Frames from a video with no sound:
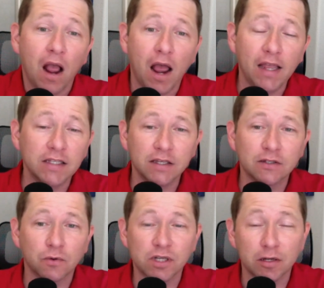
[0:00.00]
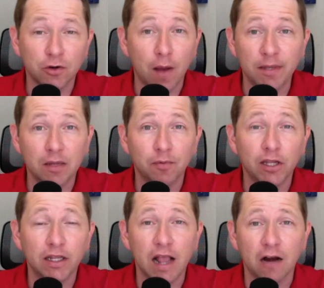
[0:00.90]
I could see this horse dropping
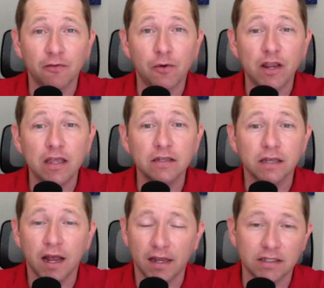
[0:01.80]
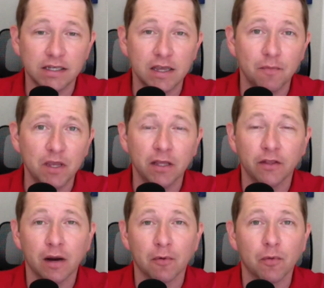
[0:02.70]
completely out of the rankings. I could see him being the
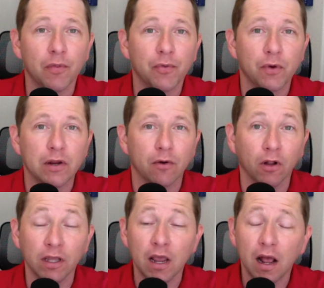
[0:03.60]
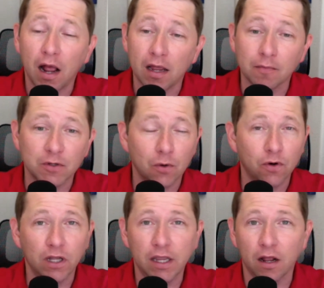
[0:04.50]
number one three-year-old. I am
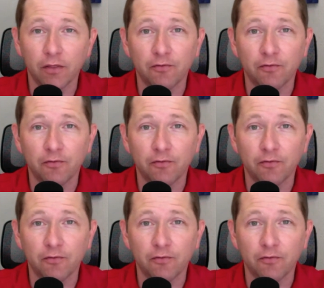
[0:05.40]
totally on the